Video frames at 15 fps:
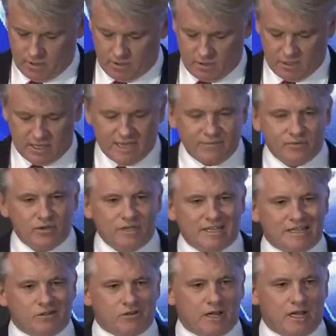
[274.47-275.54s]
Even the
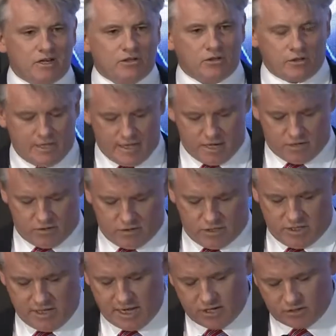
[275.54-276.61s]
International
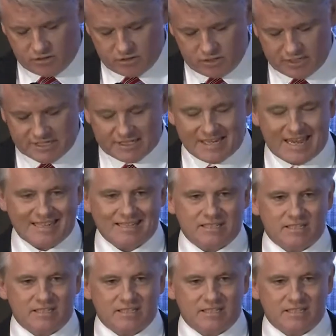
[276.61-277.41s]
Energy Agency's net